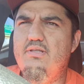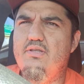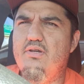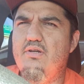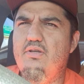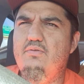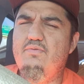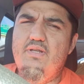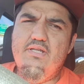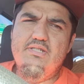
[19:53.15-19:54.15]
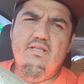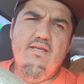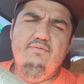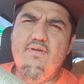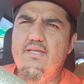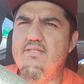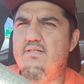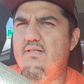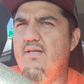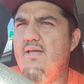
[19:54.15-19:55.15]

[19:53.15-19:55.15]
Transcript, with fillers: In turn, you finish a lot faster.